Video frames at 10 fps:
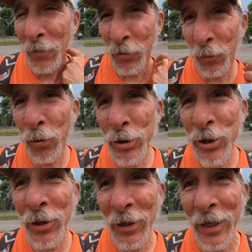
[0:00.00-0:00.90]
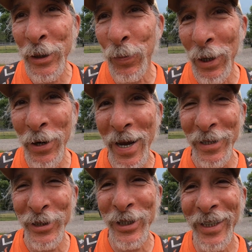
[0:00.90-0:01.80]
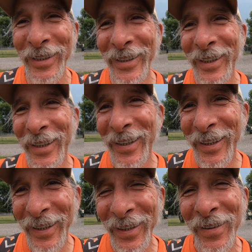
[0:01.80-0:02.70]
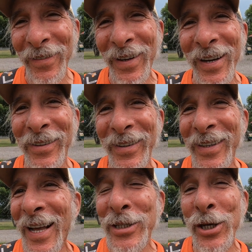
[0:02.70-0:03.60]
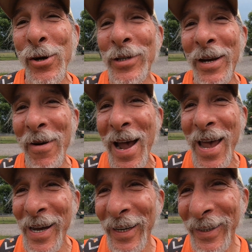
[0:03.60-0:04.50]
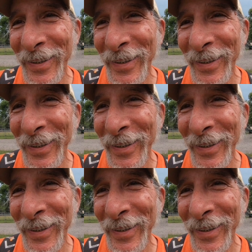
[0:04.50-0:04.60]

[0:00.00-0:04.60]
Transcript: Through personal experience. That's the only way.